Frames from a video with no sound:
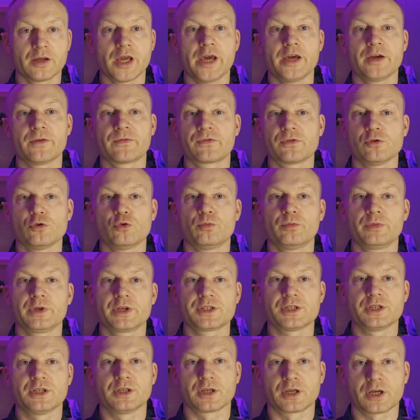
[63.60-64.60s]
Airflow
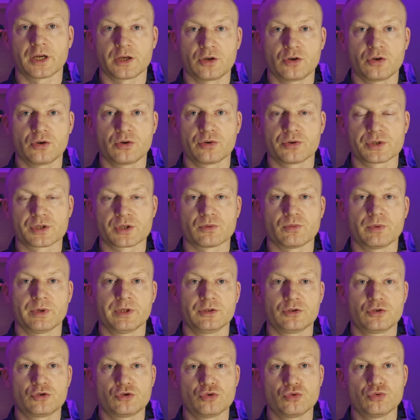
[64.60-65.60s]
mixing occurs
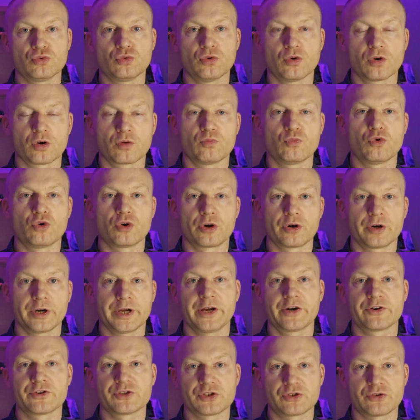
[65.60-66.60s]
when two or more
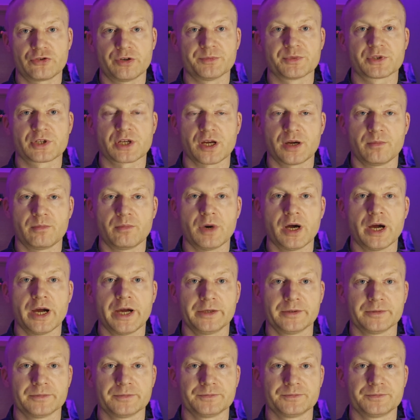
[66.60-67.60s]
air streams
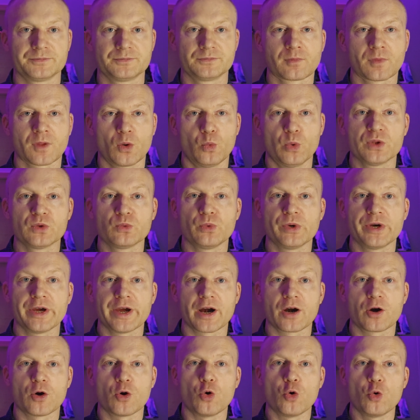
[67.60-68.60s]
combine. When we
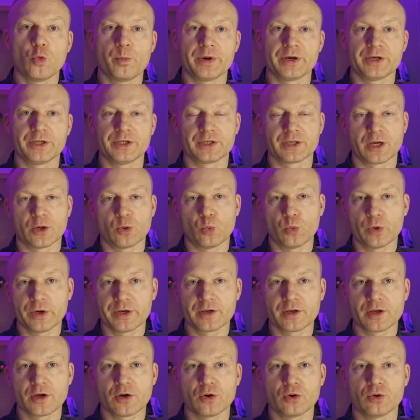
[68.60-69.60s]
are opening a
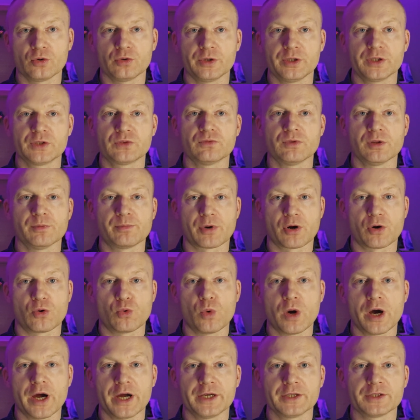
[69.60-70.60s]
window, it will
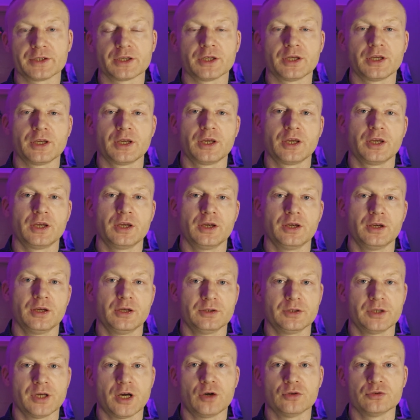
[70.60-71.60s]
provide
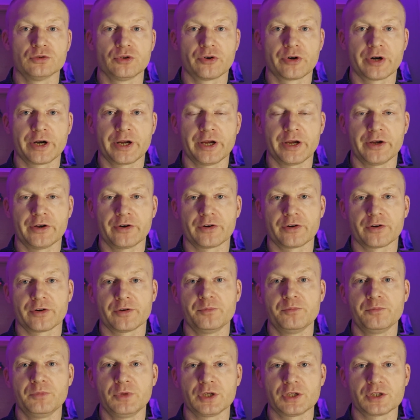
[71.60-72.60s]
the outdoor air
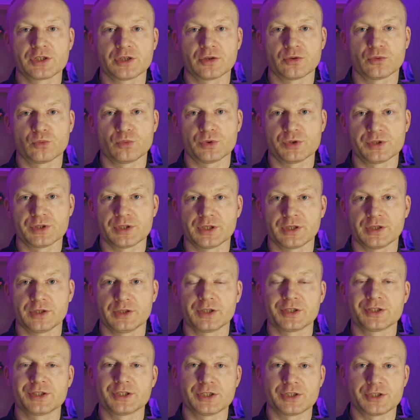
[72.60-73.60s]
mixing with the
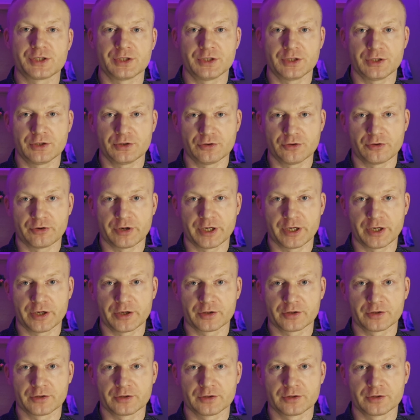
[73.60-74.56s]
existing indoor air.